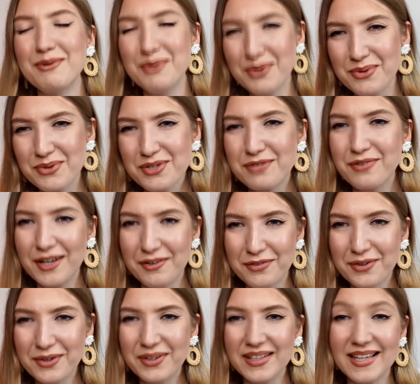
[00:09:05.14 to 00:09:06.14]
Rouge
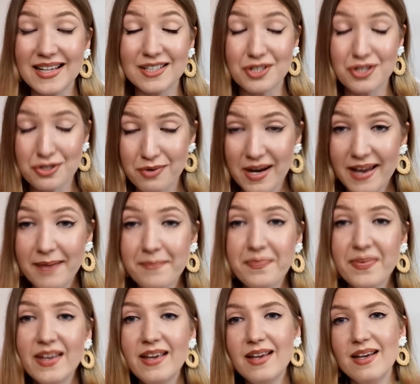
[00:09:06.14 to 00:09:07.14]
540 Extra.
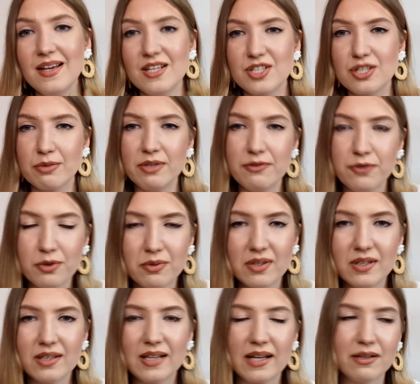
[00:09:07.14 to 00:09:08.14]
So if
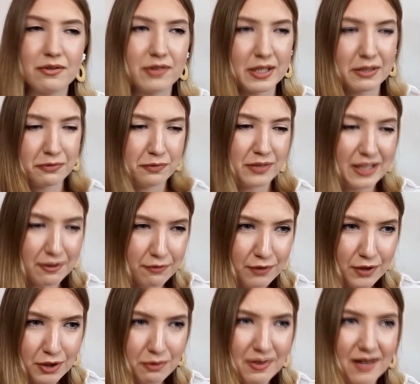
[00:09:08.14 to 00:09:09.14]

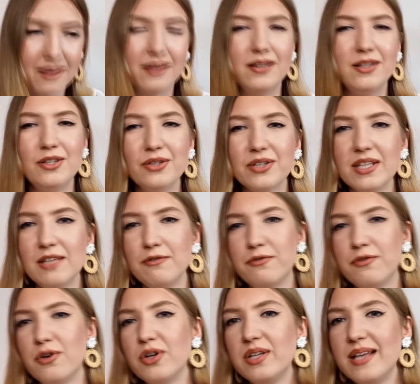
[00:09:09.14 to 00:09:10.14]
you are
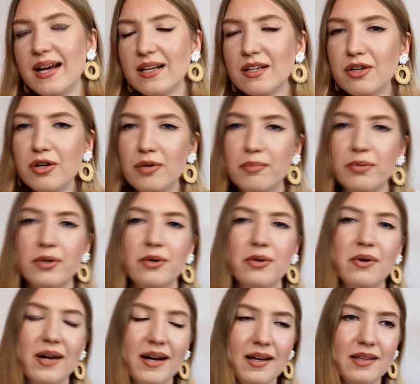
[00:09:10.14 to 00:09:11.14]
looking for that
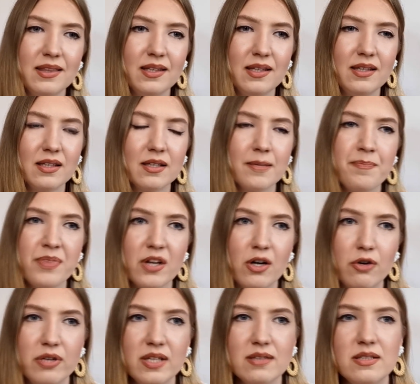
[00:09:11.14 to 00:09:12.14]
combo, I think
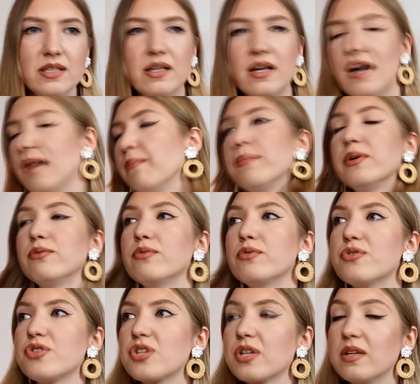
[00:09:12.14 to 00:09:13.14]
Orientica Amber
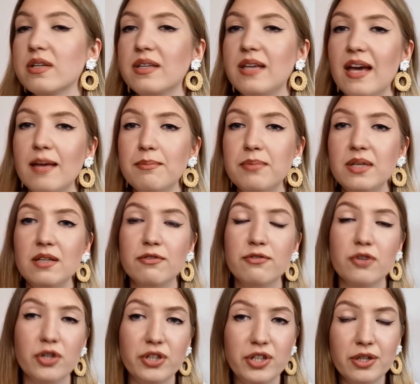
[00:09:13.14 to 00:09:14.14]
Rouge can be
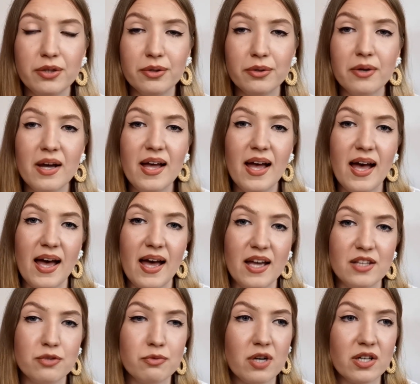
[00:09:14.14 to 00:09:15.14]
for you.
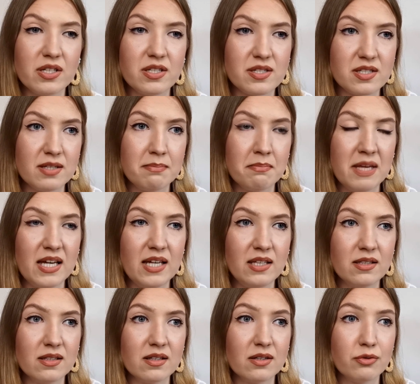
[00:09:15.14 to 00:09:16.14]
And what is the
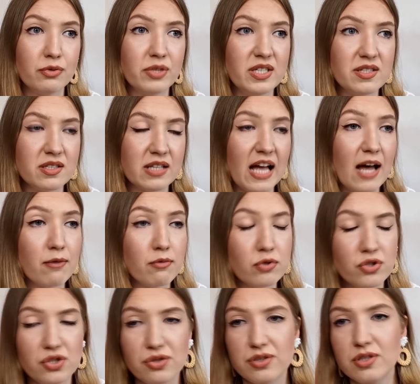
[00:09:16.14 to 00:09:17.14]
main reason I
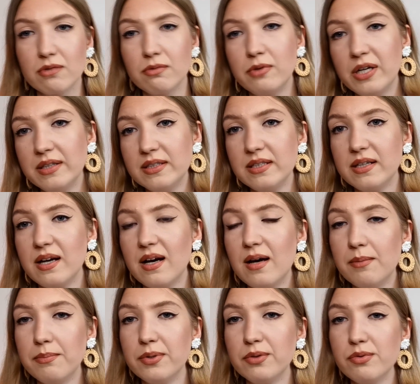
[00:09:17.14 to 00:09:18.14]
would choose Orientica
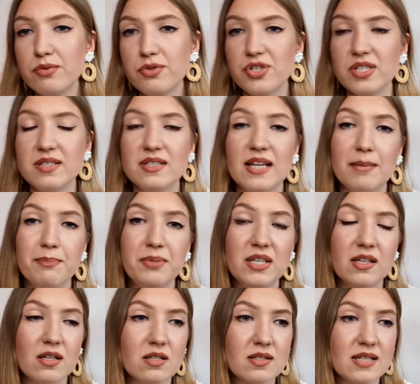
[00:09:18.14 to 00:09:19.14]
Amber Rouge is that
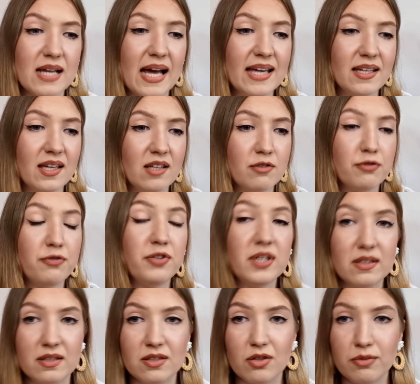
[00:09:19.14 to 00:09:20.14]
because I can
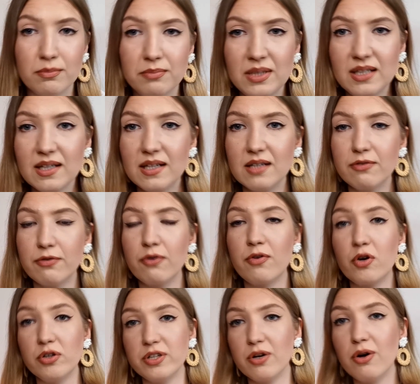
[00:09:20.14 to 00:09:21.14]
feel it on me. And if
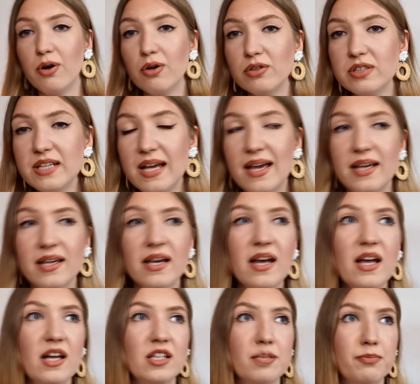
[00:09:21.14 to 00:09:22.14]
for the whole day,
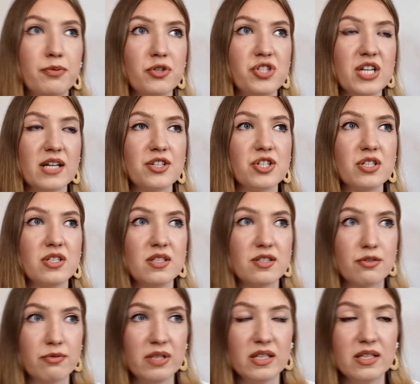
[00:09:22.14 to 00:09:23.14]
the projection
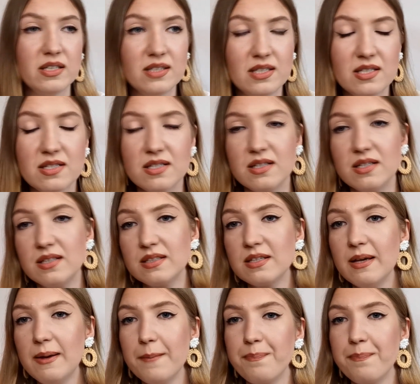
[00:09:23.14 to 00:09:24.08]
is really decent